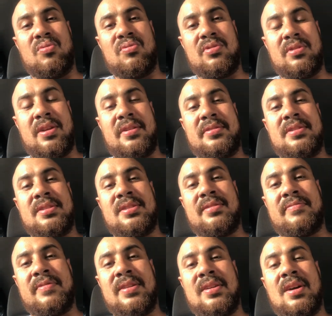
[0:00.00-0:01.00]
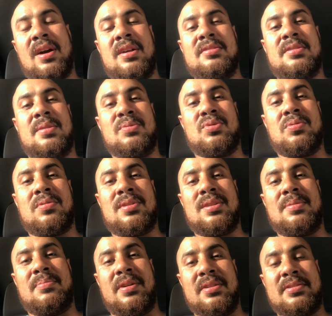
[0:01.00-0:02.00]
You know, these three guys that I'm
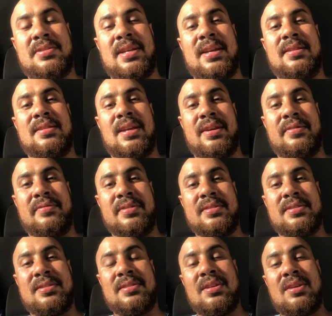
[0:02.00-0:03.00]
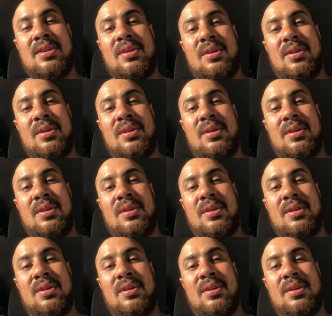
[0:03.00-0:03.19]
talking about, Tank Davis,